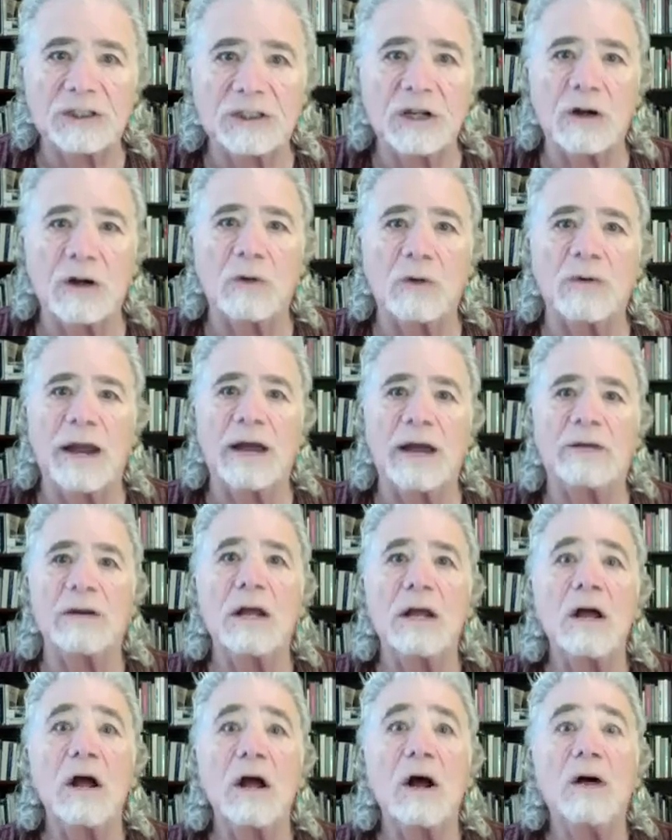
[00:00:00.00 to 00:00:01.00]
to go around
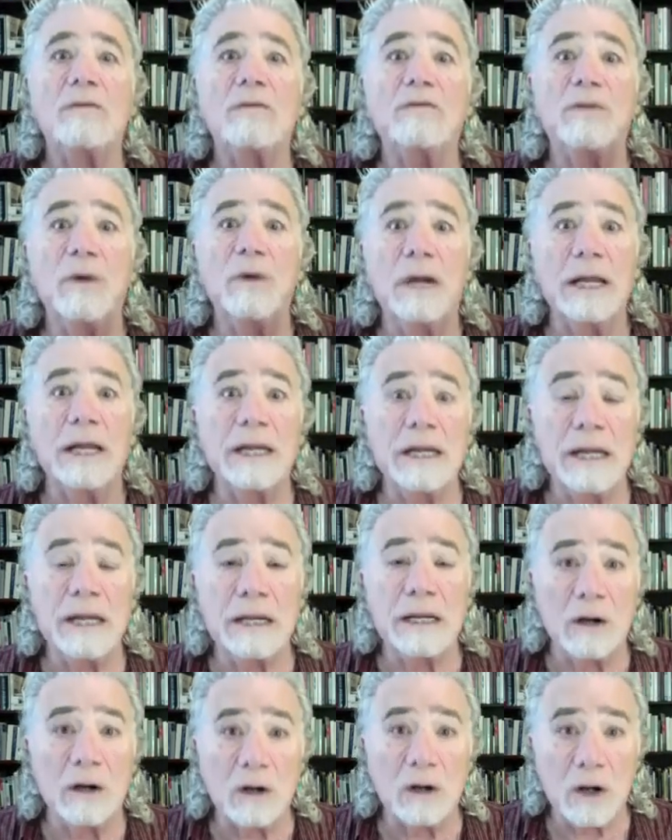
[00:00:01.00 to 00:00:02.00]

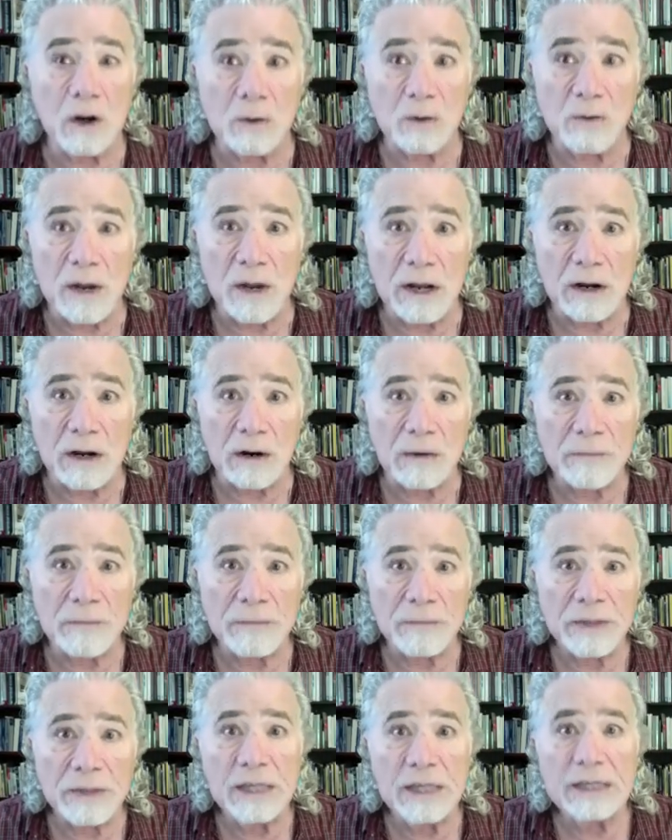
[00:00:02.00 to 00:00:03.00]
in her career
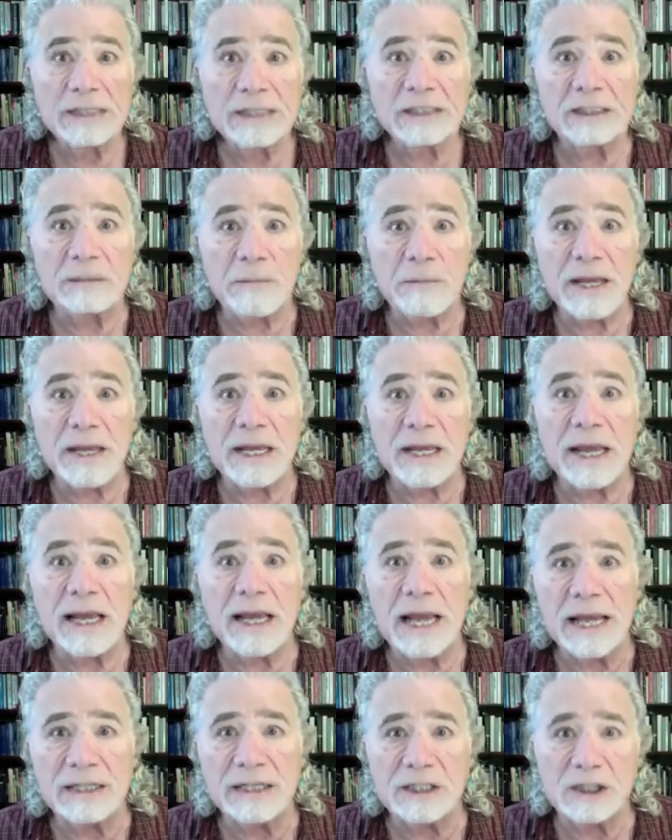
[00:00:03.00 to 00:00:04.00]

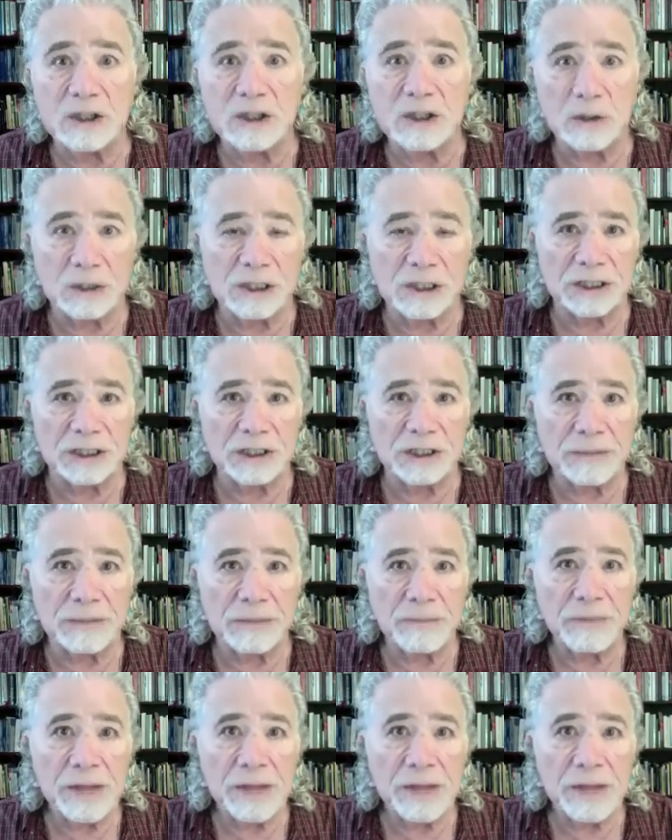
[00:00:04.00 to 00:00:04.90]
speaking at churches.